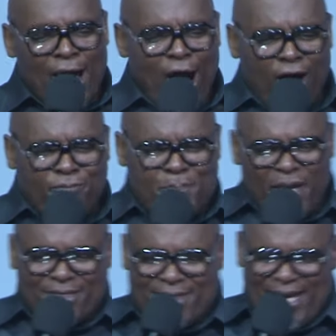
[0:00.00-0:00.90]
of
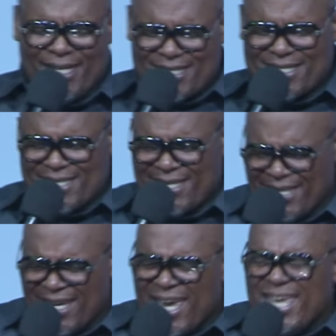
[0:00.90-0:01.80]
big things
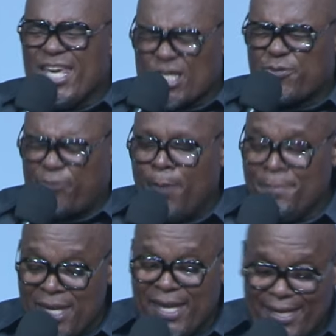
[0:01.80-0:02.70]
is for
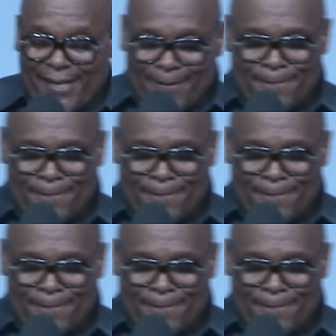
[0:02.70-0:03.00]
me.